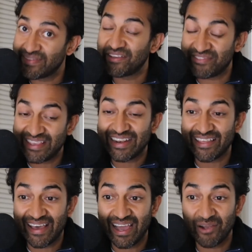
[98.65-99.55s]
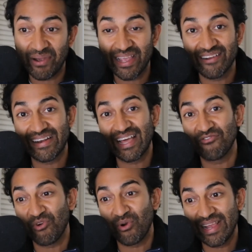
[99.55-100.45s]
I've seen it on the highway here in
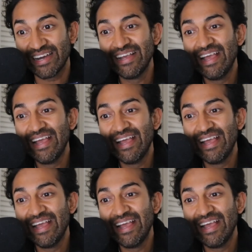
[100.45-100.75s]
California.